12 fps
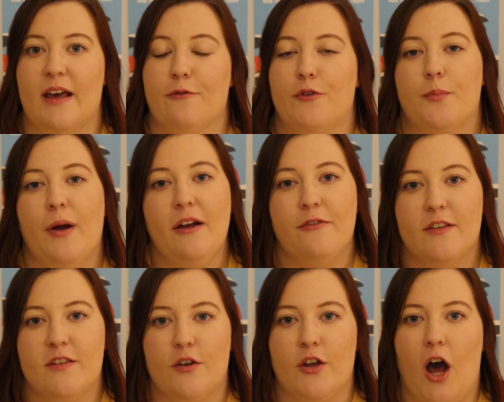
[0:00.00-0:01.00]
and for
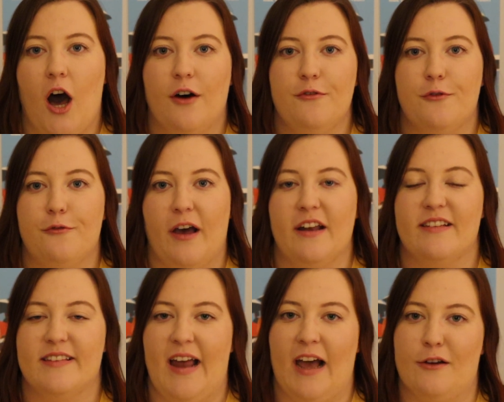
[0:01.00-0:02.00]
breakfast you can often find
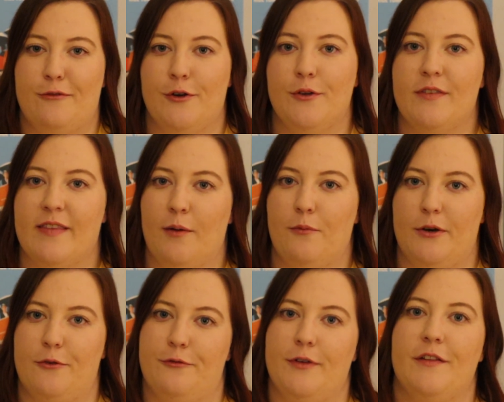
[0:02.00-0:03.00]
snack foods that
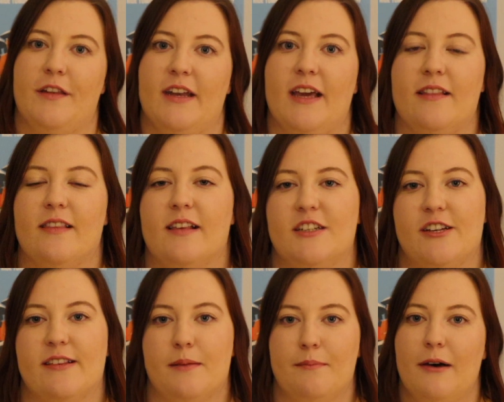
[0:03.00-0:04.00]
will fill the needs, such
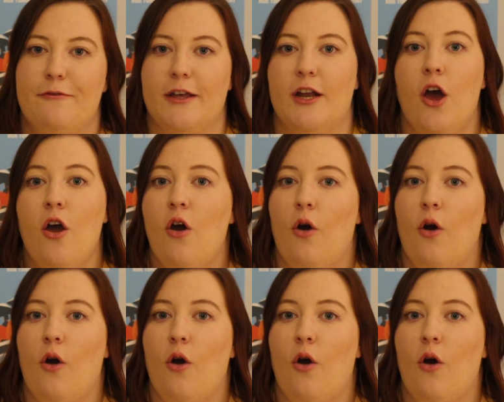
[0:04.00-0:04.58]
as a muffin